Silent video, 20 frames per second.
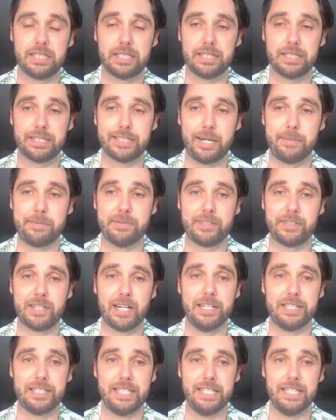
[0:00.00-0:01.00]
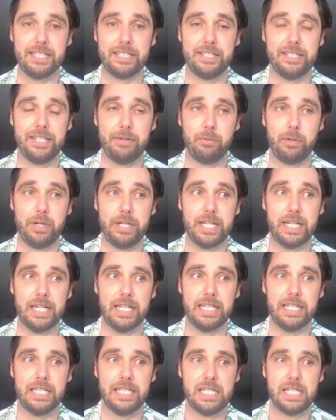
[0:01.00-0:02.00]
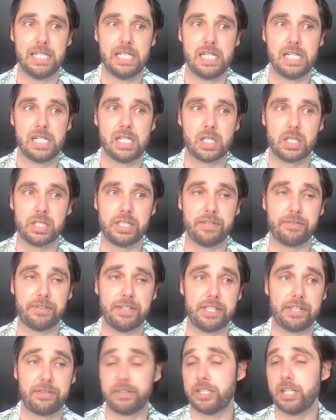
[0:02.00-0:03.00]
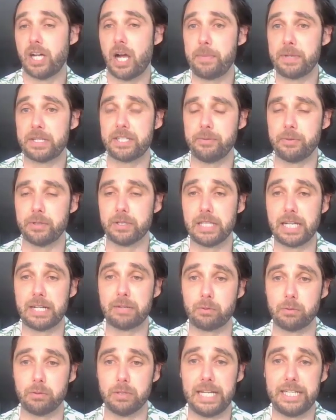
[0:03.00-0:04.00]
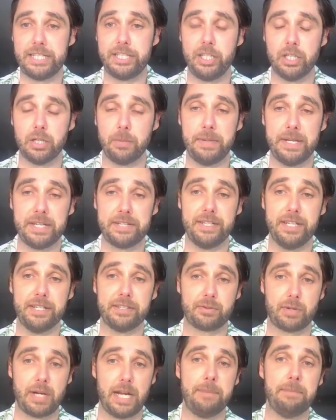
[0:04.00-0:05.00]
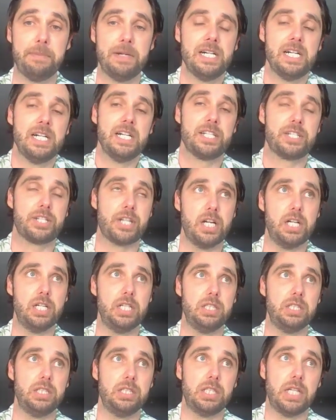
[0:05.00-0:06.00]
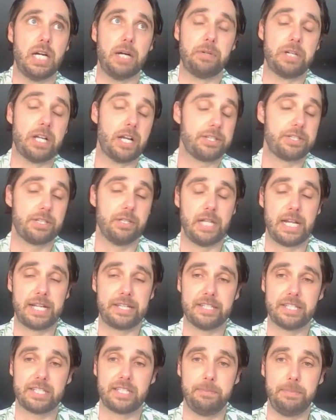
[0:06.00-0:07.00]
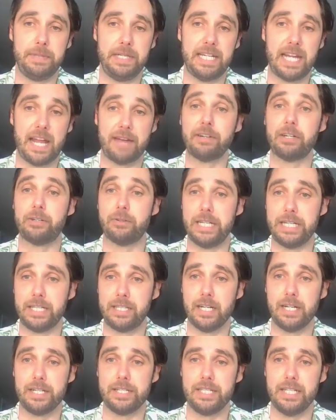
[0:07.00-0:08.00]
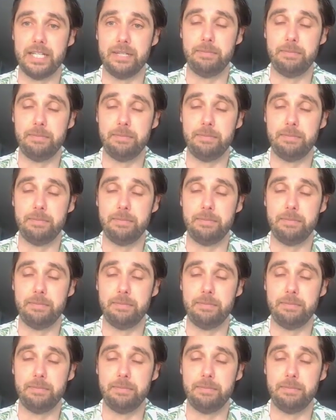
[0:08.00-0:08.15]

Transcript: types of content that would or different topics that would relate to your business, right? So I would also like this to be evergreen content,